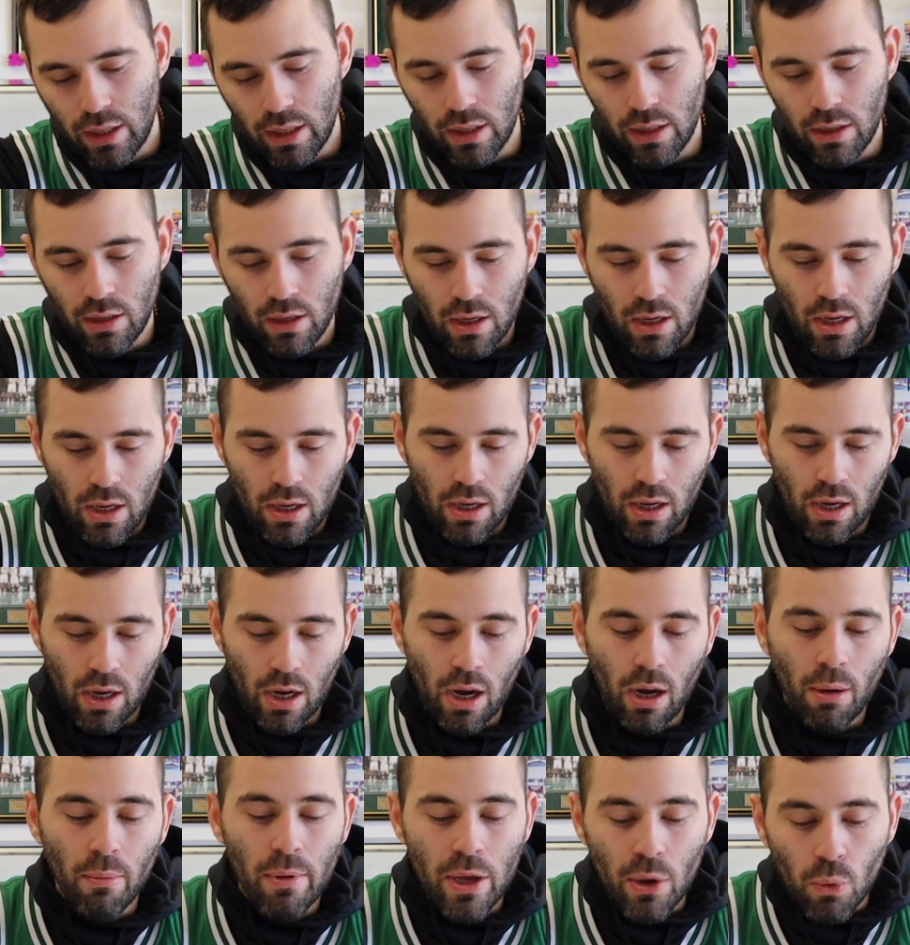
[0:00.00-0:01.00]
it.
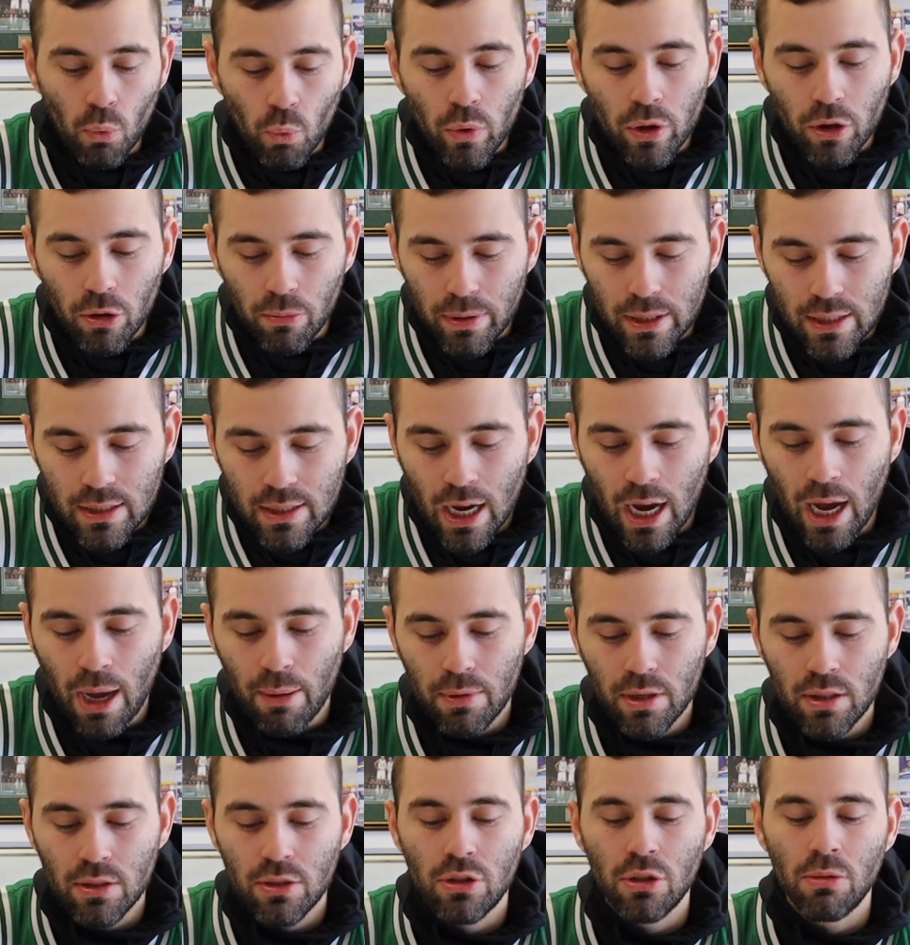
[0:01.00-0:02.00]
It will be
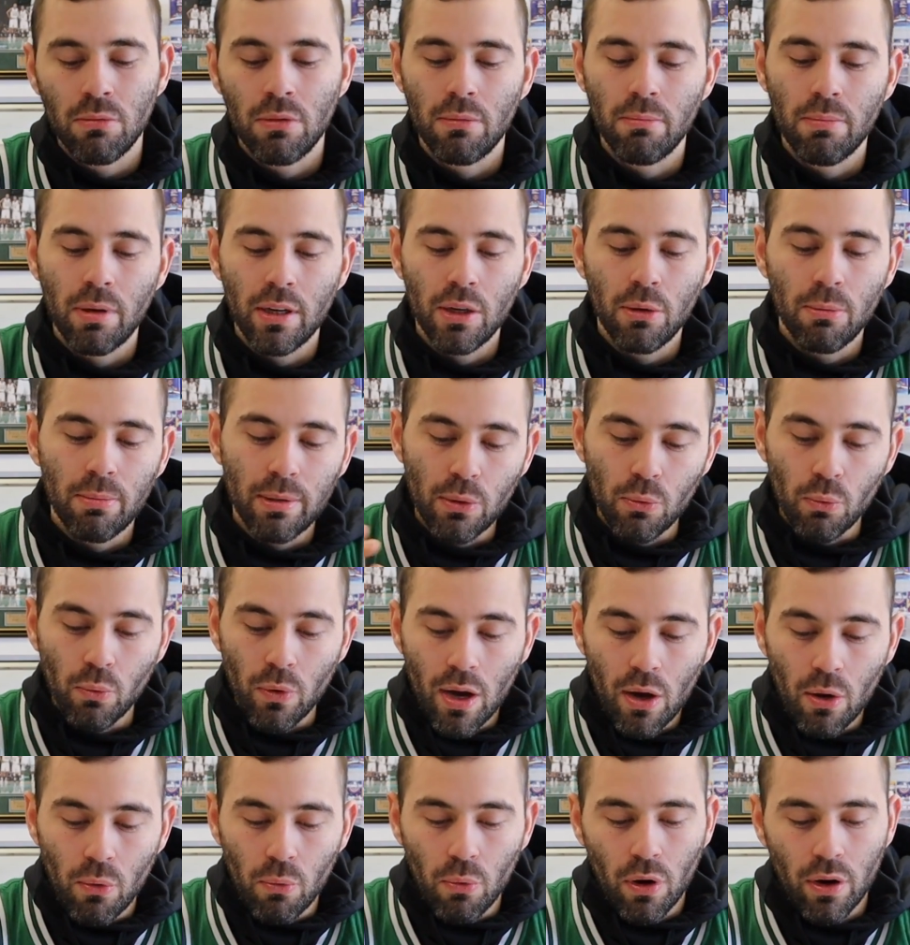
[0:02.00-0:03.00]
time consuming, but it'll be
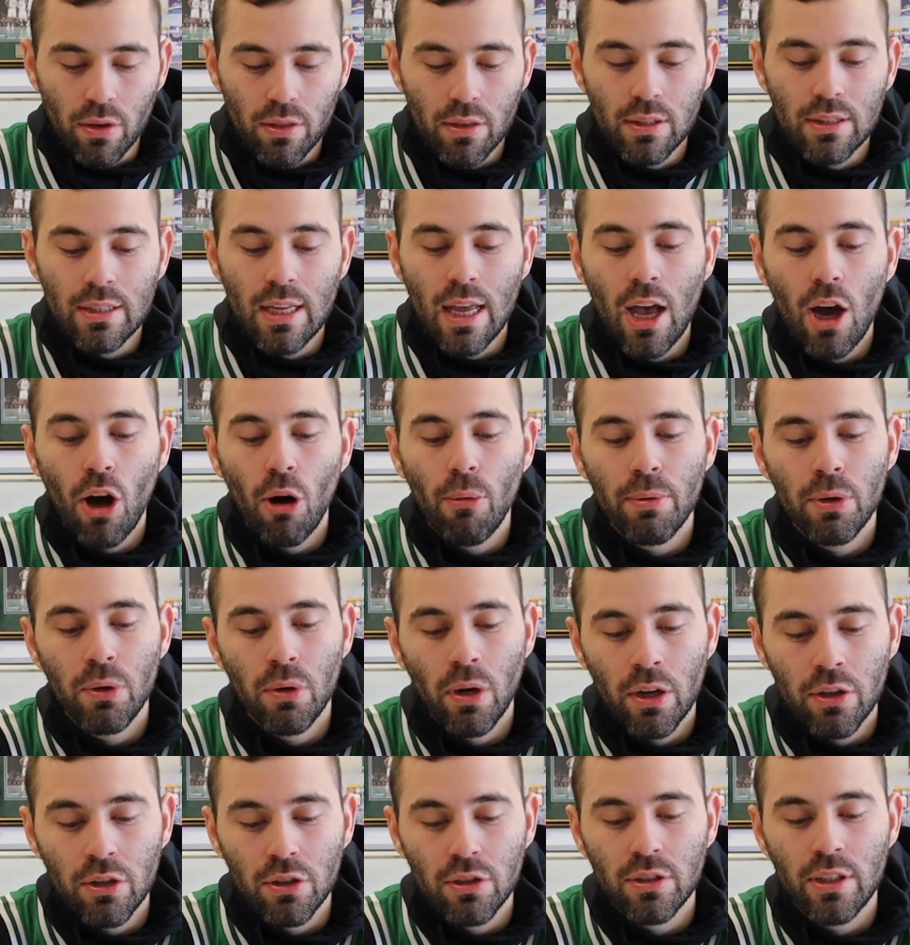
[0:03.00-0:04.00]
well worth it to help you
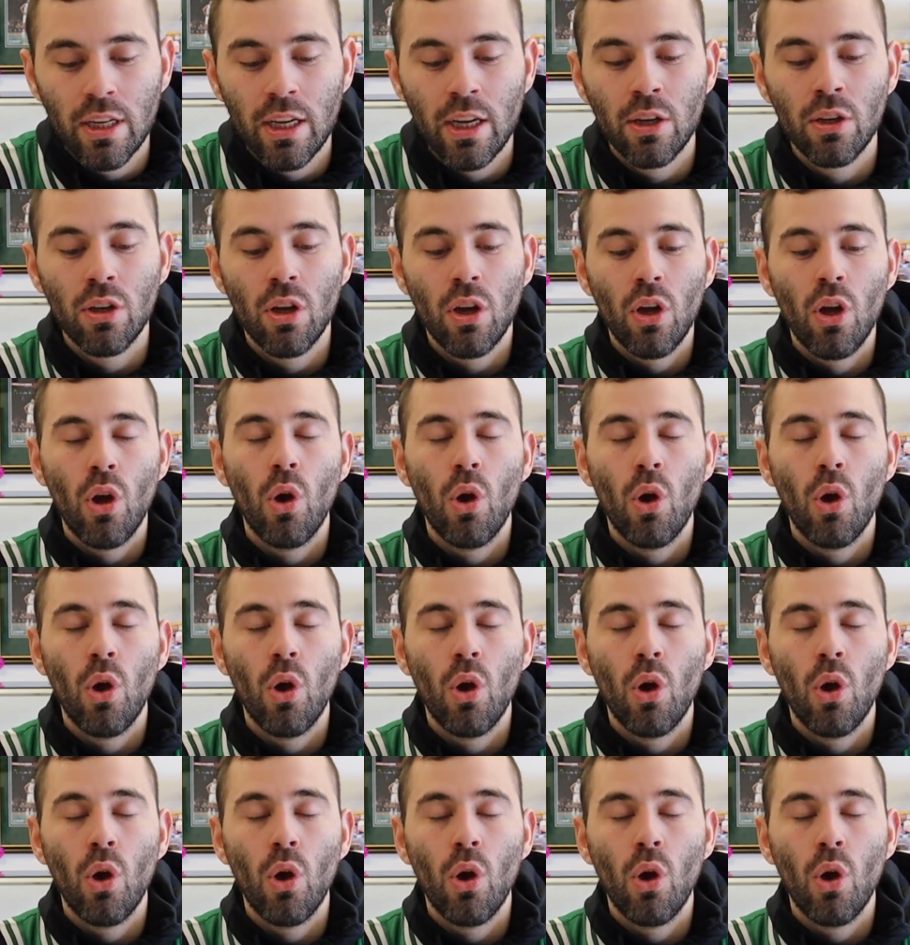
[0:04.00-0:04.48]
understand